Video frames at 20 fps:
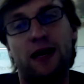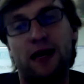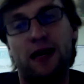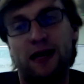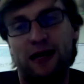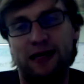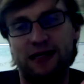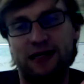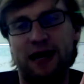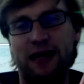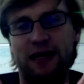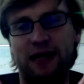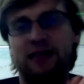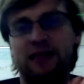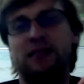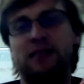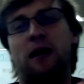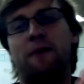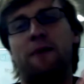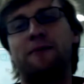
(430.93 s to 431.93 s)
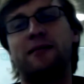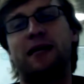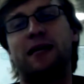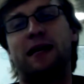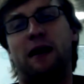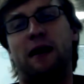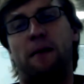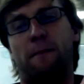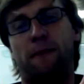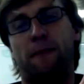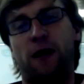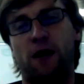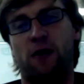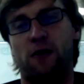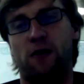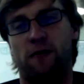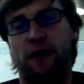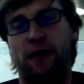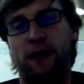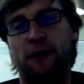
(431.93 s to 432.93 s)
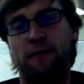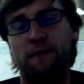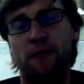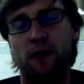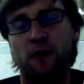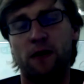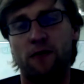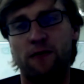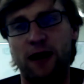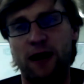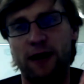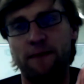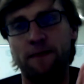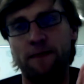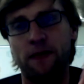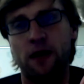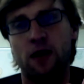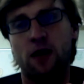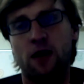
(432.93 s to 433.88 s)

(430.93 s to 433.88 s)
is kind of this upside down pyramid, right?